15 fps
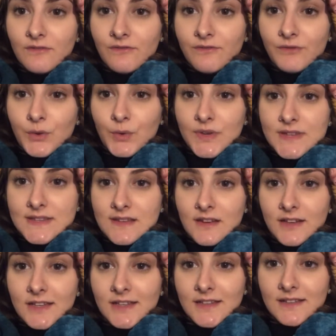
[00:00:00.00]
focus
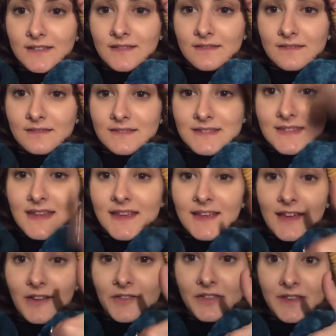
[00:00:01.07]
on staying
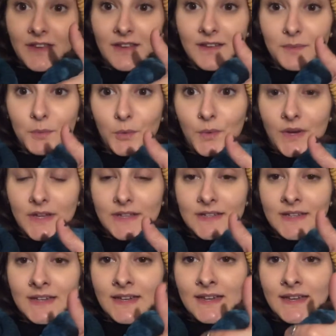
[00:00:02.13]
healthy, number
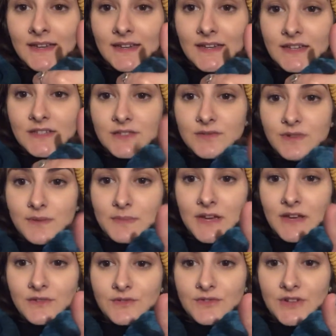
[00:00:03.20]
one, and doing my
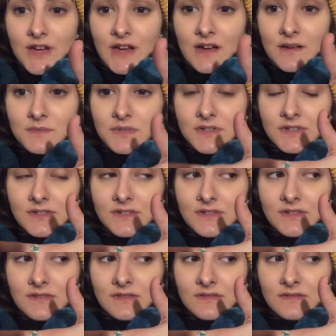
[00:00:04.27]
other job
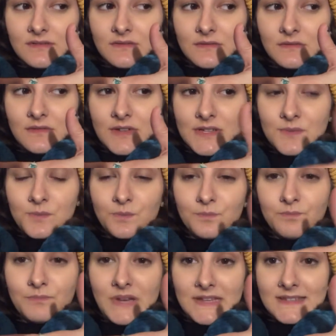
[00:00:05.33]
as
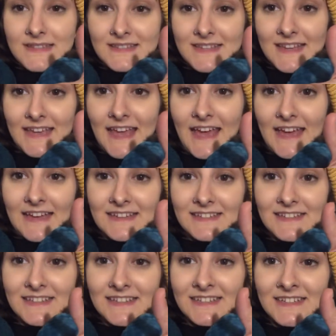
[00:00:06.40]
best as I
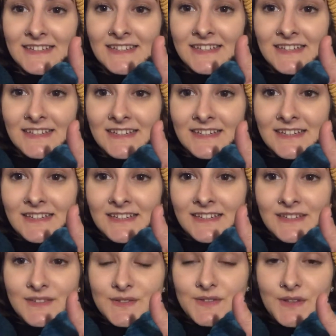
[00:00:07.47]
can.
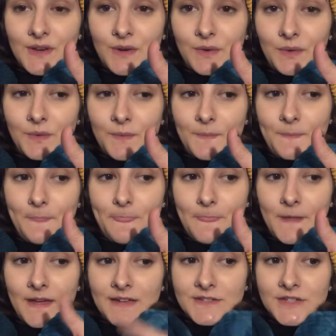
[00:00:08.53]
So
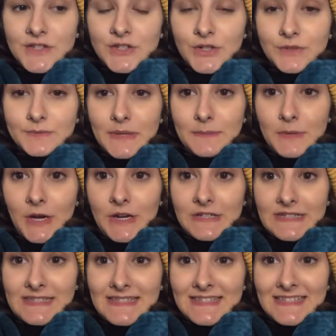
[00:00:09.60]
I actually told my
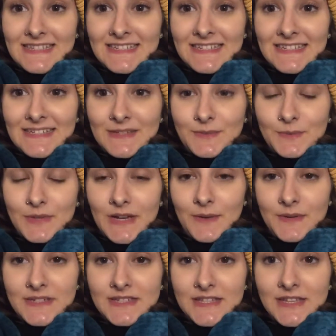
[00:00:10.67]
boss when I
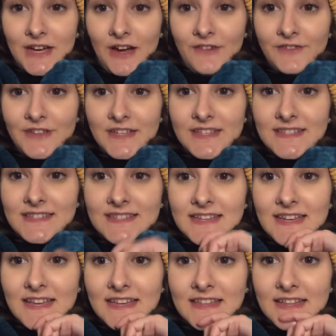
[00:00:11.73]
went to the office
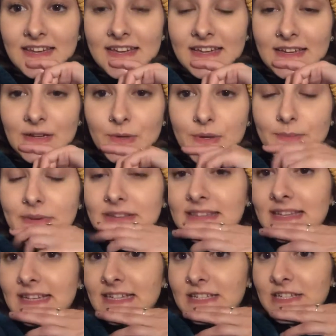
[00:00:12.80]
today that I quit my
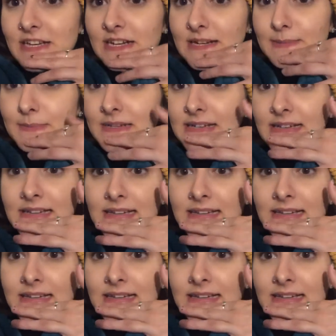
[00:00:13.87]
second job